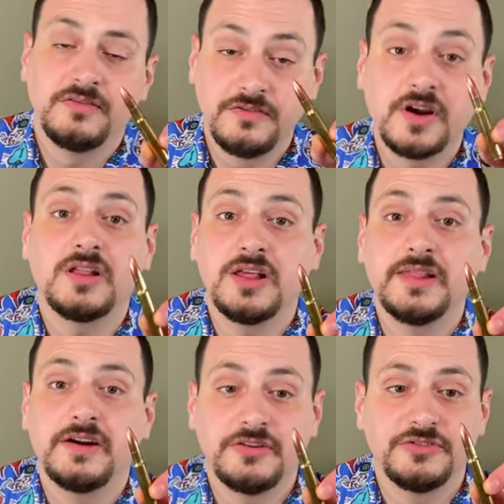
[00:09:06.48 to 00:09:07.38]
fairly
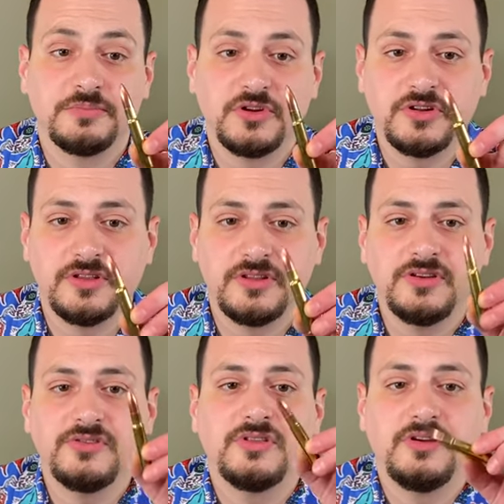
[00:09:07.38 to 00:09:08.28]
large bullet.
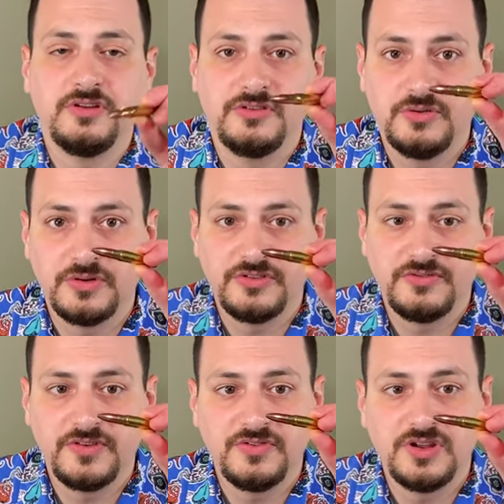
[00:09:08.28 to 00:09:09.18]
These are the
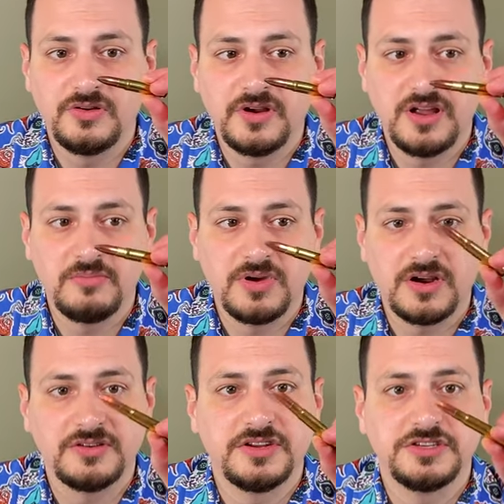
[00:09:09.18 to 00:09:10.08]
250-grain
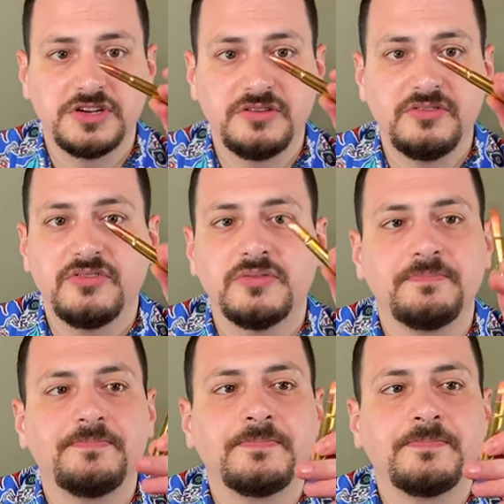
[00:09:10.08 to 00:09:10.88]
partitions,